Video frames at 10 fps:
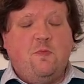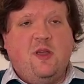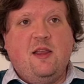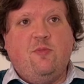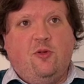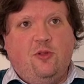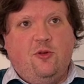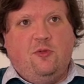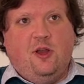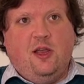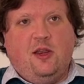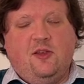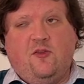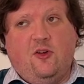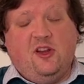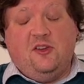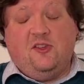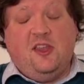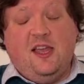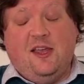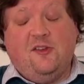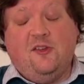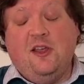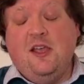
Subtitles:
people who, like, as far as I understand,